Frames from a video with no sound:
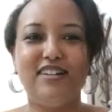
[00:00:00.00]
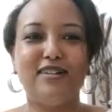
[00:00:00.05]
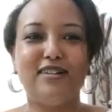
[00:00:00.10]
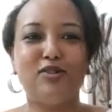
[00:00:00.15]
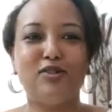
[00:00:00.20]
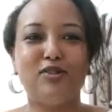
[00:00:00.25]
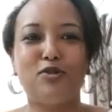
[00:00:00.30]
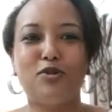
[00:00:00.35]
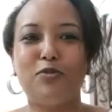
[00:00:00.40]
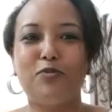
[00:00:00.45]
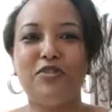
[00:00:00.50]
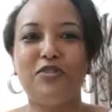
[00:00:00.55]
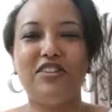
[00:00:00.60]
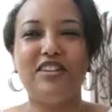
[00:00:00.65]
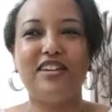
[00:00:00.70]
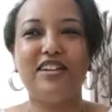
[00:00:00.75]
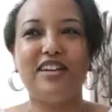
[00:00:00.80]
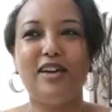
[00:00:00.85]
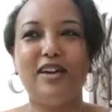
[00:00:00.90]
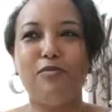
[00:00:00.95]
trip, and
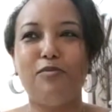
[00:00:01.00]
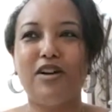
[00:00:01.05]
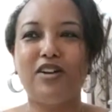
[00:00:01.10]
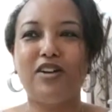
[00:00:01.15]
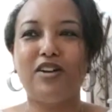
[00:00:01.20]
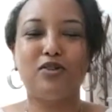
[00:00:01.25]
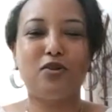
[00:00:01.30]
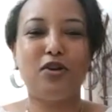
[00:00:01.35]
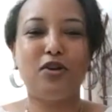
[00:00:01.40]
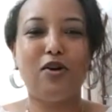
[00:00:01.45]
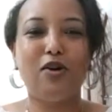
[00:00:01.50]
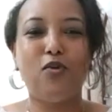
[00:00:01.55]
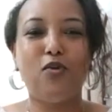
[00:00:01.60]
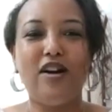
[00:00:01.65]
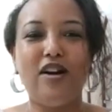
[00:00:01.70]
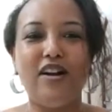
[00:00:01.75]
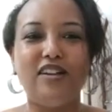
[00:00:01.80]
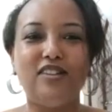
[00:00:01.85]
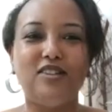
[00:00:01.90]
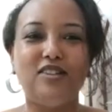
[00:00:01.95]
then came back through
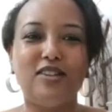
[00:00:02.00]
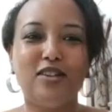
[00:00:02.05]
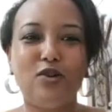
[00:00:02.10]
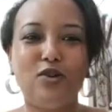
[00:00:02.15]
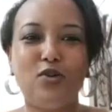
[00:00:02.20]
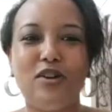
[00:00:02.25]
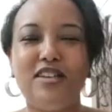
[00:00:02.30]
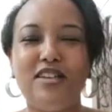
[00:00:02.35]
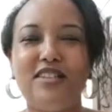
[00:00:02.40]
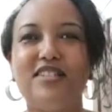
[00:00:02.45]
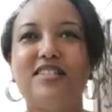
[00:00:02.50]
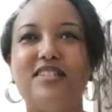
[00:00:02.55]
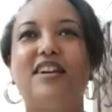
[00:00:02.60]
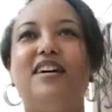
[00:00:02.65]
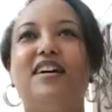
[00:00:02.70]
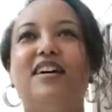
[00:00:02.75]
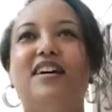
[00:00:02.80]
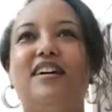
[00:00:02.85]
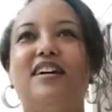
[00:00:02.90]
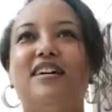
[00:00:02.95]
Hawaii to the US.
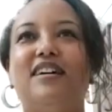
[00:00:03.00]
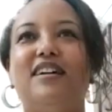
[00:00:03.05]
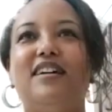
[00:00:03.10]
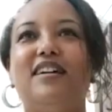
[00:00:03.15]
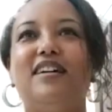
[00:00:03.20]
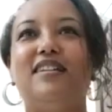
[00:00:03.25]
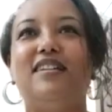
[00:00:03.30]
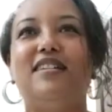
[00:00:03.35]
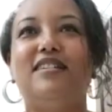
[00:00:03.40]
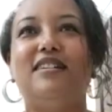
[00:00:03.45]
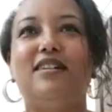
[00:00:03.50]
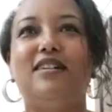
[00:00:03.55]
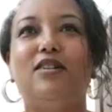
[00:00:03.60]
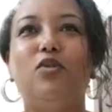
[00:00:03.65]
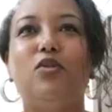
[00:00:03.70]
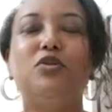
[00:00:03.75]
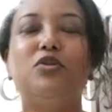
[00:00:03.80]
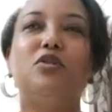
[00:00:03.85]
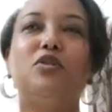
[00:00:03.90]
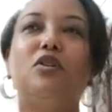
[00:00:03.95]
And
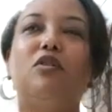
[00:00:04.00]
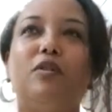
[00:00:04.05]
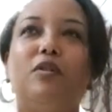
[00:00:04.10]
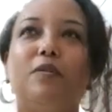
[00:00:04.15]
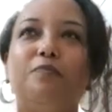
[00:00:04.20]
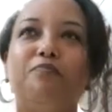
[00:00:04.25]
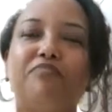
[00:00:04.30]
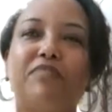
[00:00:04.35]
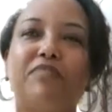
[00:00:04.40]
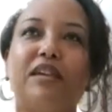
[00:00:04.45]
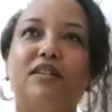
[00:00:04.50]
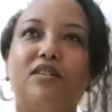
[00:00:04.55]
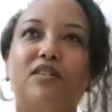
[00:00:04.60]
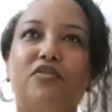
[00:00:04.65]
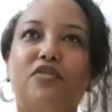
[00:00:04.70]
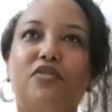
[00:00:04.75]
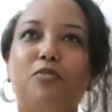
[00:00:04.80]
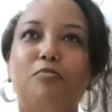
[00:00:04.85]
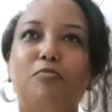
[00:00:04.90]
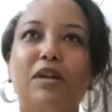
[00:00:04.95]
also
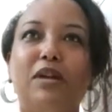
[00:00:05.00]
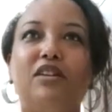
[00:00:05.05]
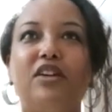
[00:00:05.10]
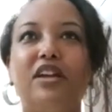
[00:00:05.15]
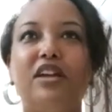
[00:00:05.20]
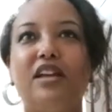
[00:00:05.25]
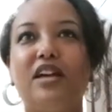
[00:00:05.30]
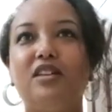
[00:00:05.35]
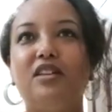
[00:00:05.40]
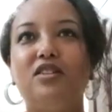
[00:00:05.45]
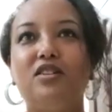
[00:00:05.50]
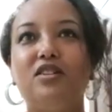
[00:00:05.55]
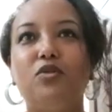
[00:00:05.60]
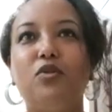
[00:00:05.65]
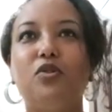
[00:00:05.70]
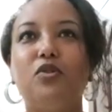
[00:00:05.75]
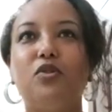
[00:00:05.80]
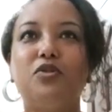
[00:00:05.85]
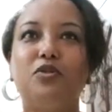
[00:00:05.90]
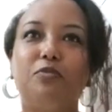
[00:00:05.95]
from Belgrade, I did
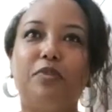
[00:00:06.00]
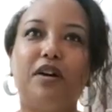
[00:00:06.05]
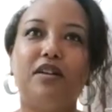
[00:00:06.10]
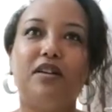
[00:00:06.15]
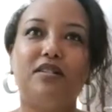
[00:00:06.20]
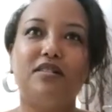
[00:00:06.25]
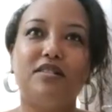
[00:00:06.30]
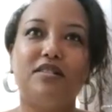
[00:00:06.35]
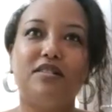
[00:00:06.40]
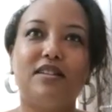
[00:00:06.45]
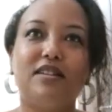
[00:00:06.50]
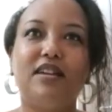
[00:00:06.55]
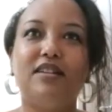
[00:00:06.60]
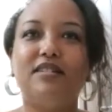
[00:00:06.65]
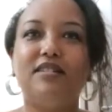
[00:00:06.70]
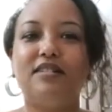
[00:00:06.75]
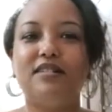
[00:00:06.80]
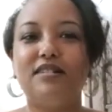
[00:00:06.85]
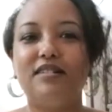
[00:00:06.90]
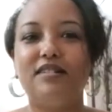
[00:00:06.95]
go to Paris,
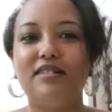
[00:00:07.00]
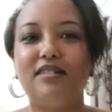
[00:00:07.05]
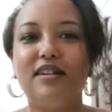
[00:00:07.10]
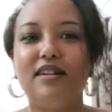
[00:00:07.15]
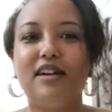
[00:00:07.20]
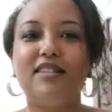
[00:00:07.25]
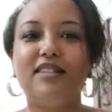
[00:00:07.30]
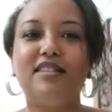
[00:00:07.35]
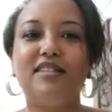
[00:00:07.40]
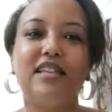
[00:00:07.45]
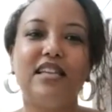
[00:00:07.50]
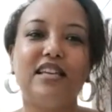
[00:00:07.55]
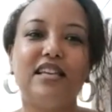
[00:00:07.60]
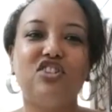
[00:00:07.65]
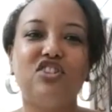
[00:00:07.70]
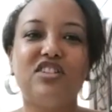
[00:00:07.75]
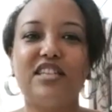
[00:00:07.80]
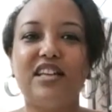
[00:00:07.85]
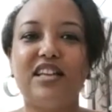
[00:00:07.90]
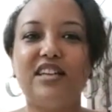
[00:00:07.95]
London, Italy,
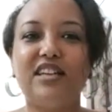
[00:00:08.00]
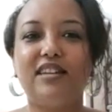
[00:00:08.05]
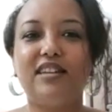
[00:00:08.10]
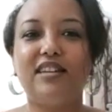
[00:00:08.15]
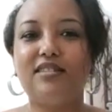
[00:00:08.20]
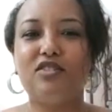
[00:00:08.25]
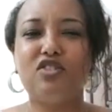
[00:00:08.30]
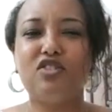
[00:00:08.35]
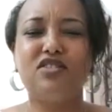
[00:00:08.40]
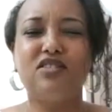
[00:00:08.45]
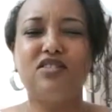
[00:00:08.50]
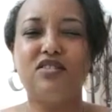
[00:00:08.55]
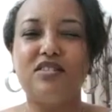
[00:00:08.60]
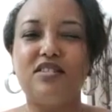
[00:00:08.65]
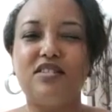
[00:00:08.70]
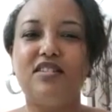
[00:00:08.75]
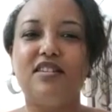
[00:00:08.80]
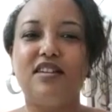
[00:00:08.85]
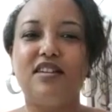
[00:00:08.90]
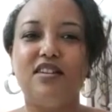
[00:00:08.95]
just like that, just to
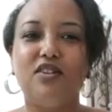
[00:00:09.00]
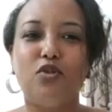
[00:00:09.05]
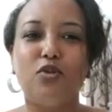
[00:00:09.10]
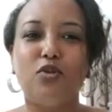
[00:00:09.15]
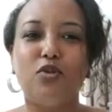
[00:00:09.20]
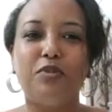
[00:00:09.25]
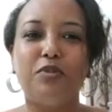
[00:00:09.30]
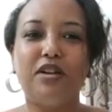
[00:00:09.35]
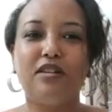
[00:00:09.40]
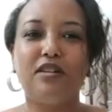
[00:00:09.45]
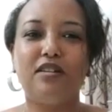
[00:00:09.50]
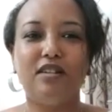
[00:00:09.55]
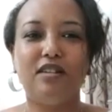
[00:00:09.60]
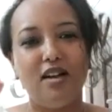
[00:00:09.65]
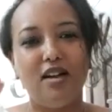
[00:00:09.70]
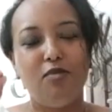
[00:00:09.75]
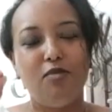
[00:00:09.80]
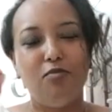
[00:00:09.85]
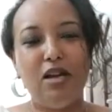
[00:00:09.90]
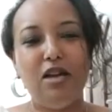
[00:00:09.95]
see the European
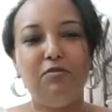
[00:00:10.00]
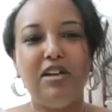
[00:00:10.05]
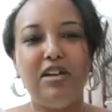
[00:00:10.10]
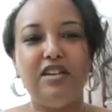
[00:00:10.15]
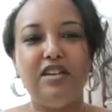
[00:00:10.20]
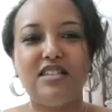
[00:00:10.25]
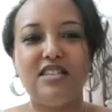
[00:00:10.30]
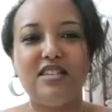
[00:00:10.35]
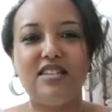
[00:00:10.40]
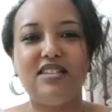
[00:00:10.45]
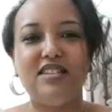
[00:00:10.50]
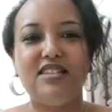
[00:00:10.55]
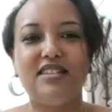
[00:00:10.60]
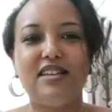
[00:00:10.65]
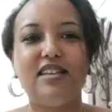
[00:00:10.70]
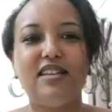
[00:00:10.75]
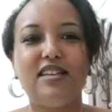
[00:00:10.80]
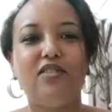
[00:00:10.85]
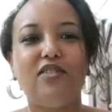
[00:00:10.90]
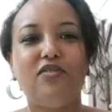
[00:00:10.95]
main cities that
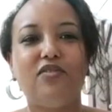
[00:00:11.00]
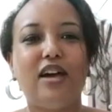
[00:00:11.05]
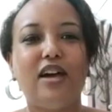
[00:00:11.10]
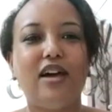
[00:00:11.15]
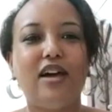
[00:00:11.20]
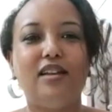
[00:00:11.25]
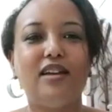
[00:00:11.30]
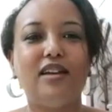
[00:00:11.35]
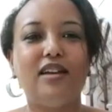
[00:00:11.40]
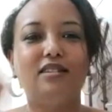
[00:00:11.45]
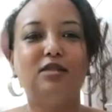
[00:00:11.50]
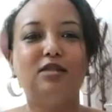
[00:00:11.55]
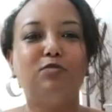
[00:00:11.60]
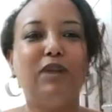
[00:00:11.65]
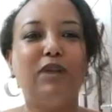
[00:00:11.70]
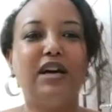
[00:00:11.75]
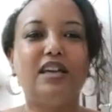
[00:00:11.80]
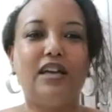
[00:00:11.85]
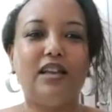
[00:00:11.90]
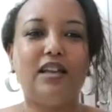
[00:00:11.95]
I had like this
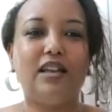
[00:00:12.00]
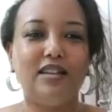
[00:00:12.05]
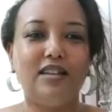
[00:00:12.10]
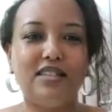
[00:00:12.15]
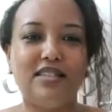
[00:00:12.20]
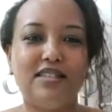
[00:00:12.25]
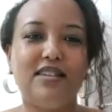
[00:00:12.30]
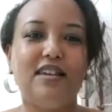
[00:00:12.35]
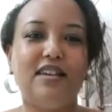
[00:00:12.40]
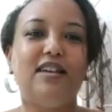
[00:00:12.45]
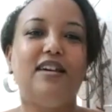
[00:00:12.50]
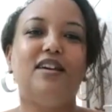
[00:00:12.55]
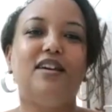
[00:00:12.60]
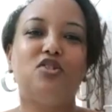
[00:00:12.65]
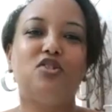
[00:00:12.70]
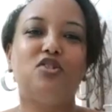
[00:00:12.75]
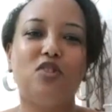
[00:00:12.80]
bucket list. So